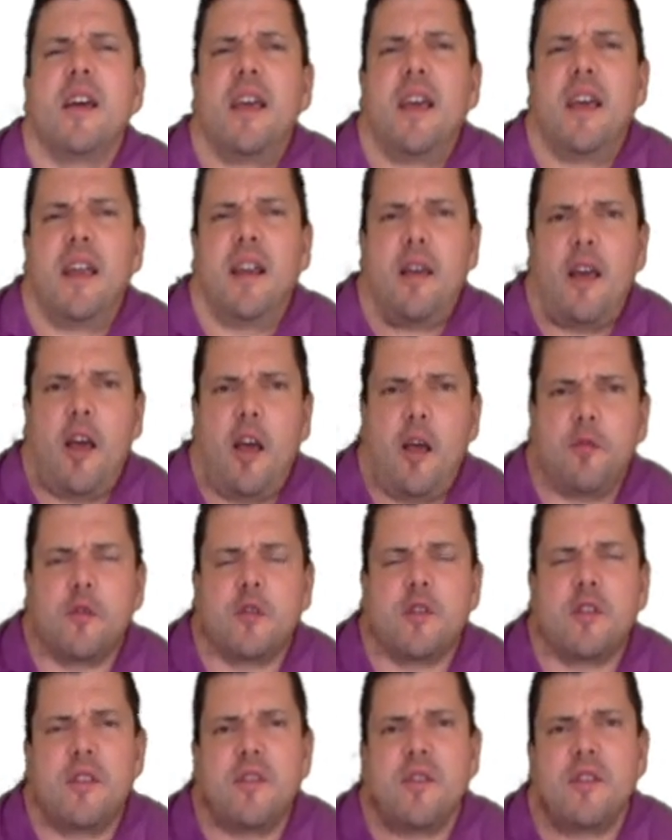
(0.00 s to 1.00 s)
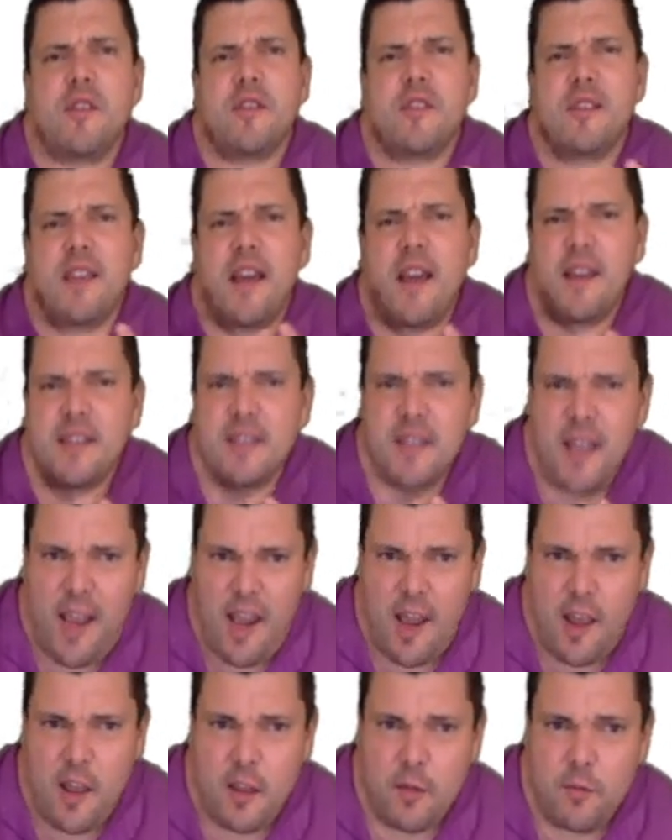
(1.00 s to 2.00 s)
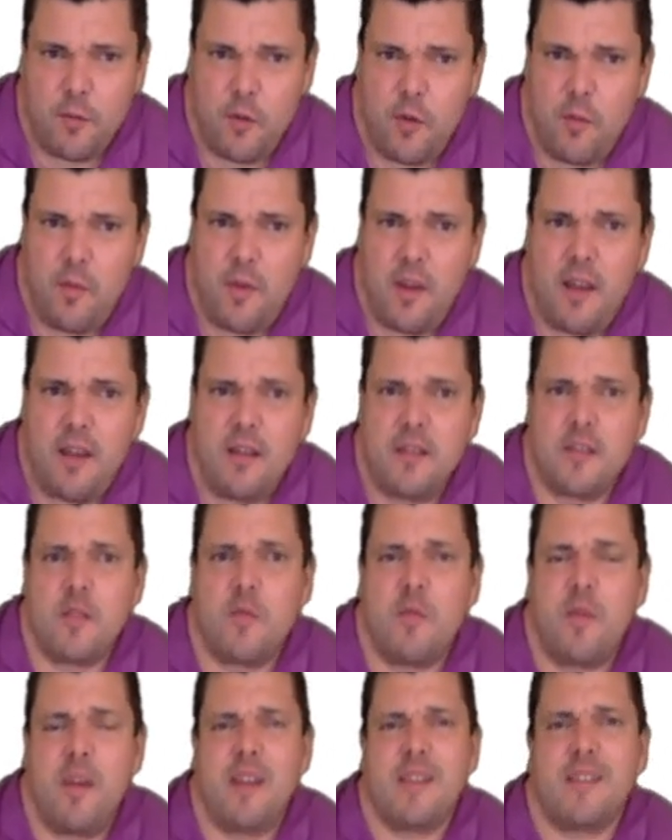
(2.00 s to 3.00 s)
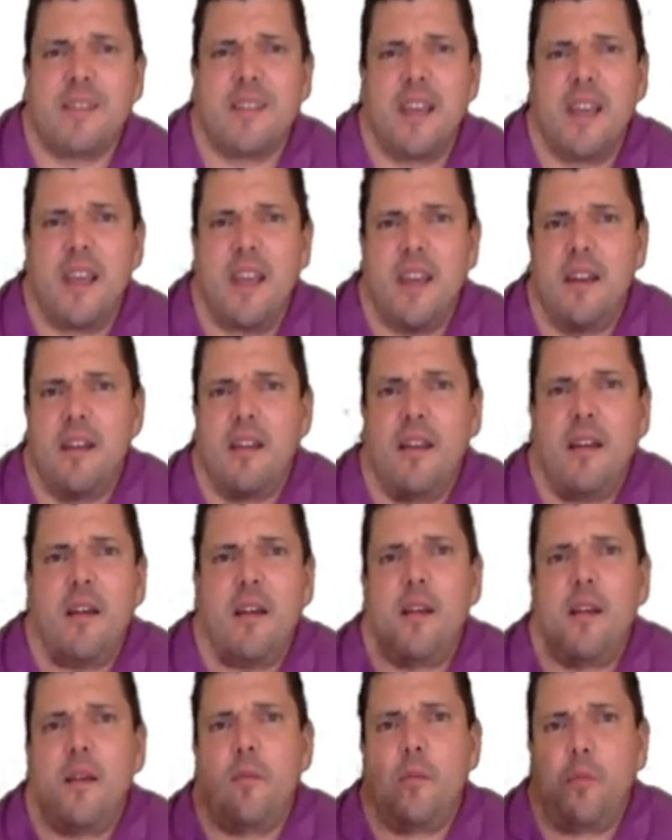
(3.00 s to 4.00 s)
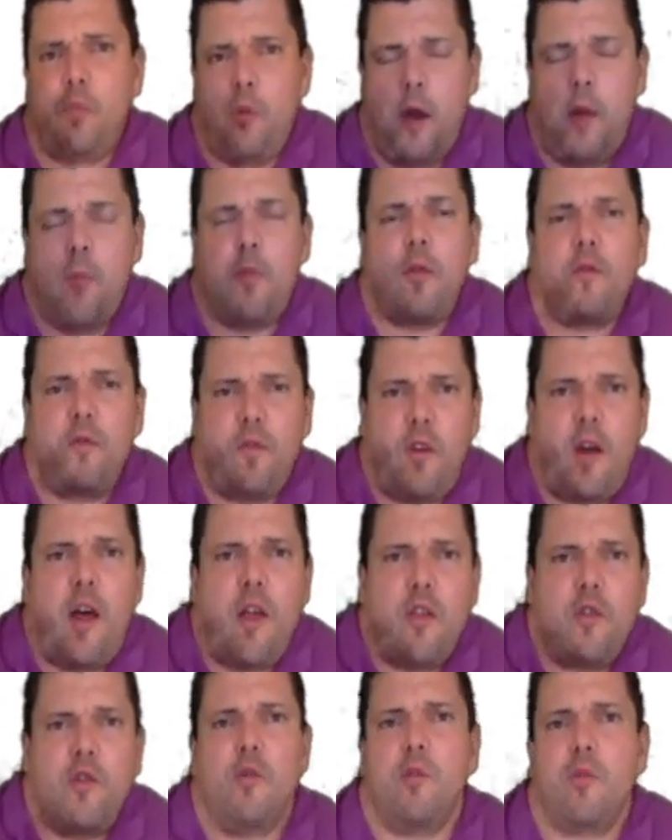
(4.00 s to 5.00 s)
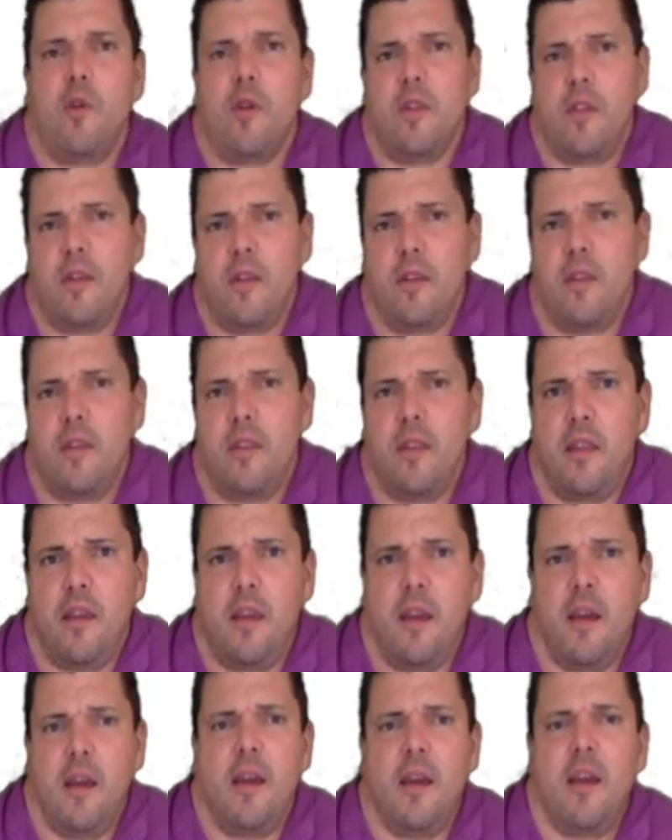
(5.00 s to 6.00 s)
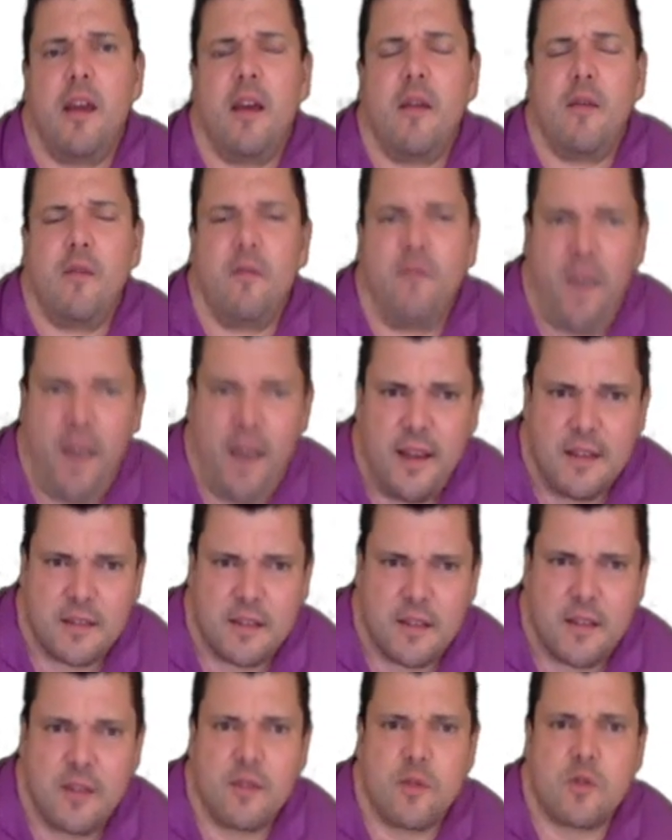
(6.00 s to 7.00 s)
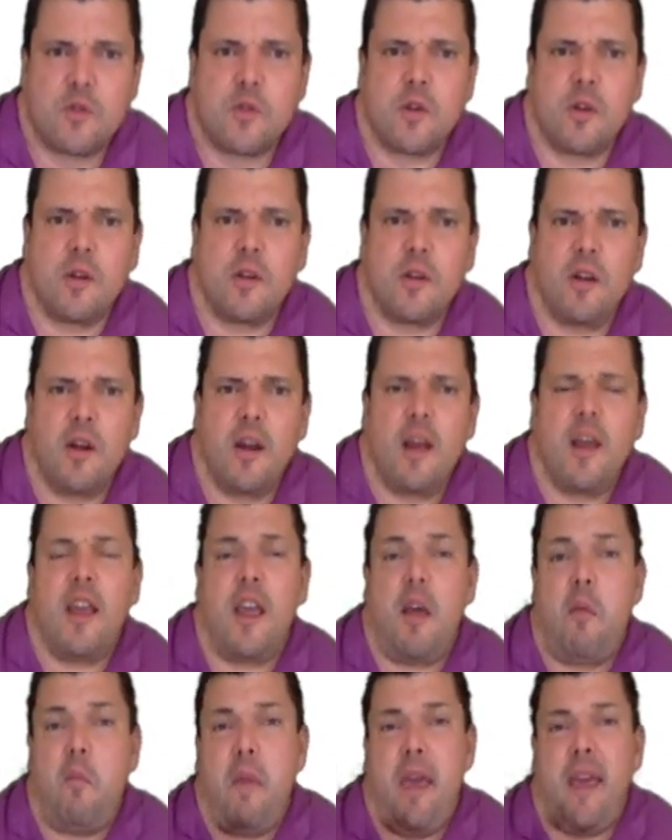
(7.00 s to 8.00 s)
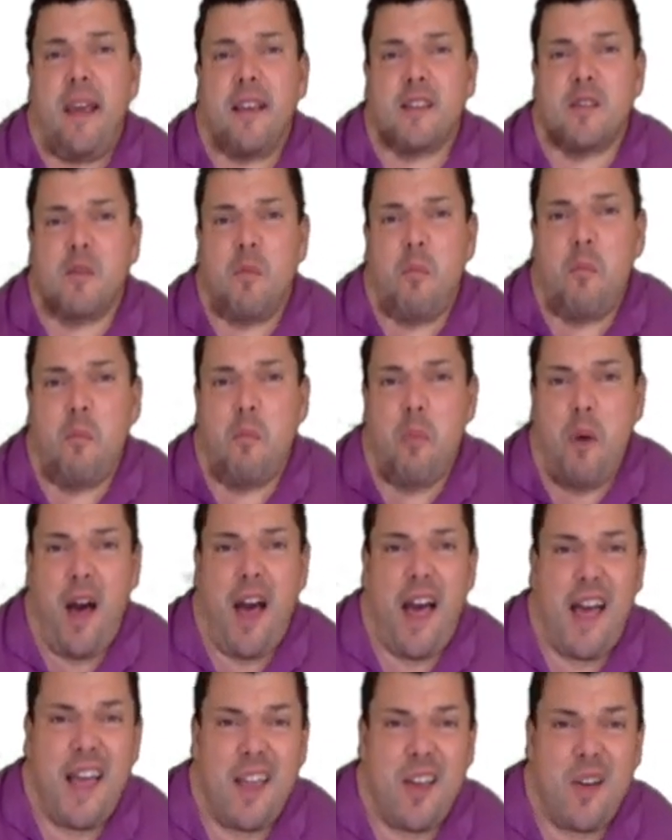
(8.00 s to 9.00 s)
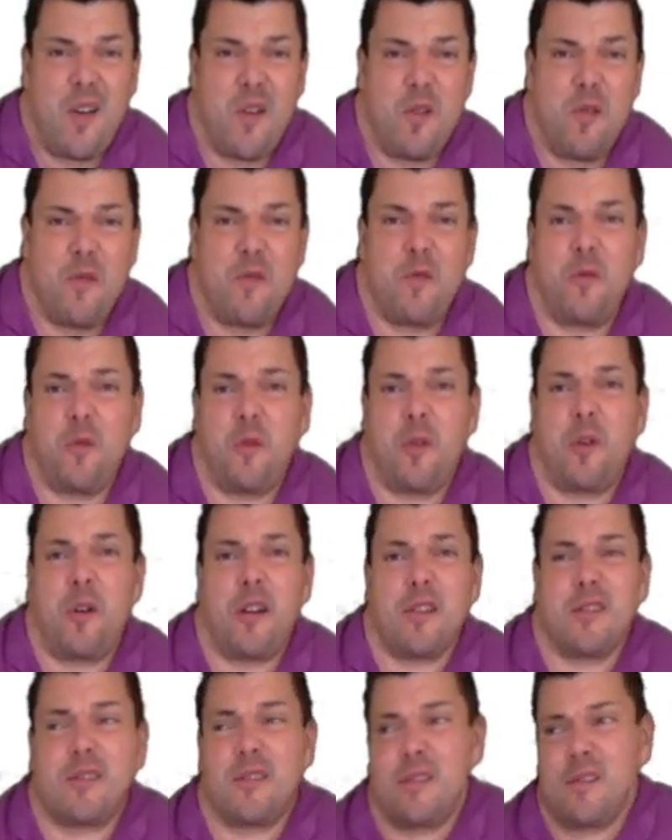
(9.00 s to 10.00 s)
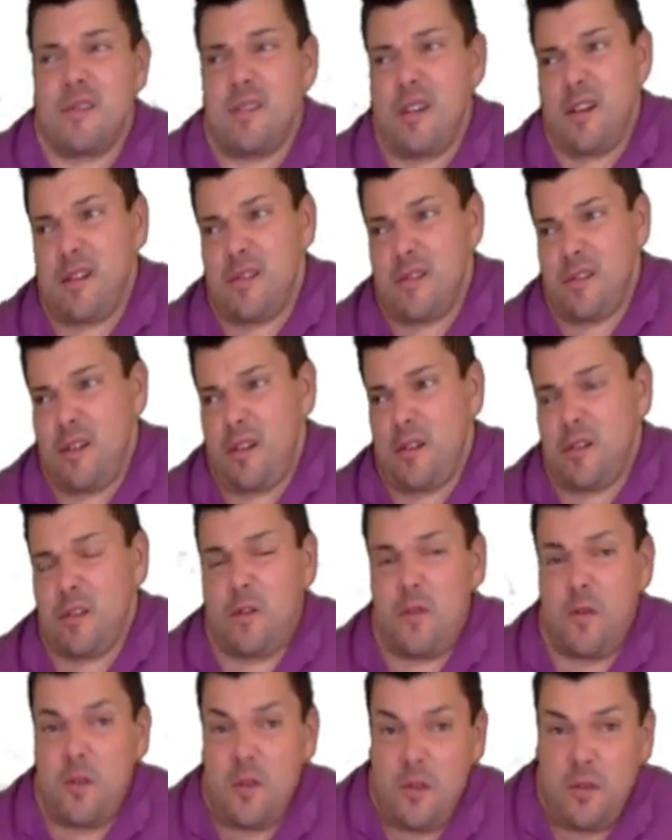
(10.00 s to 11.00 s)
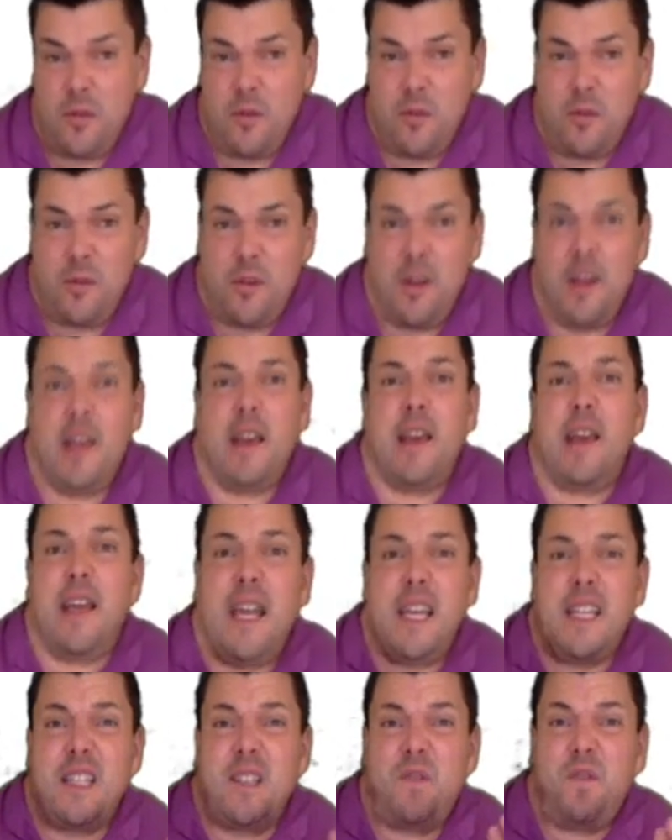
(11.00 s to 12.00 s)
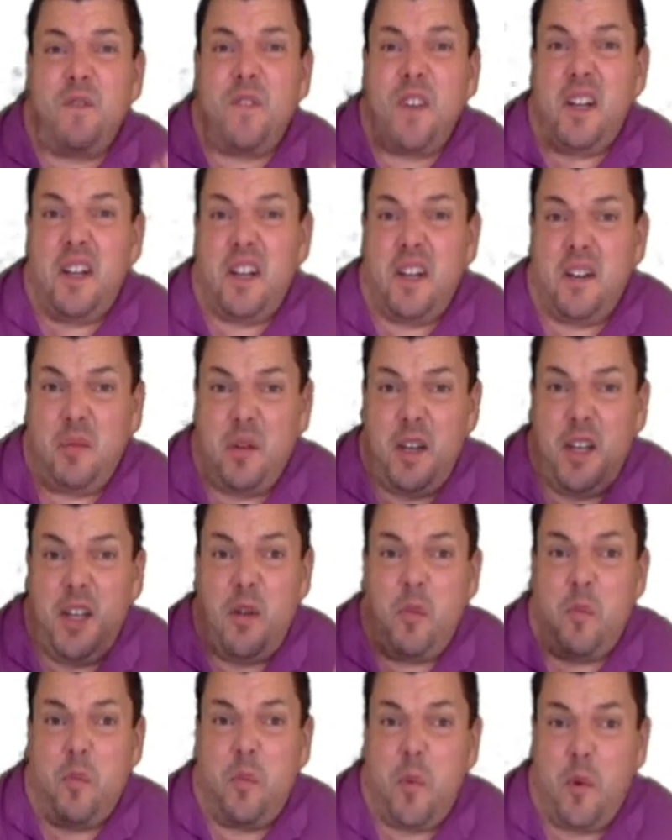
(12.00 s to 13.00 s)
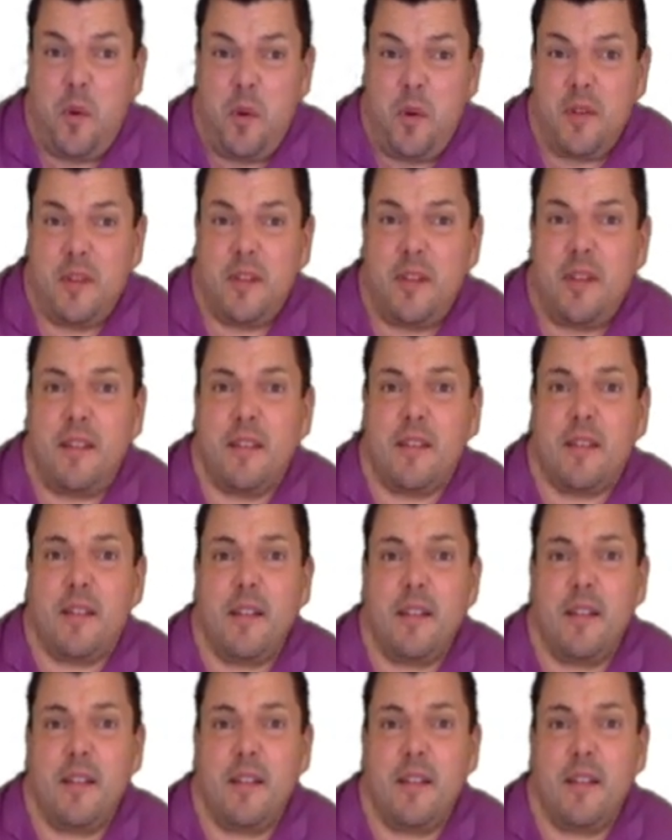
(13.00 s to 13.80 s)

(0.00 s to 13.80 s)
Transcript: It helps synthesize albumin to maintain proper volume within the vasculature. It makes bile for us to digest food. It's very important.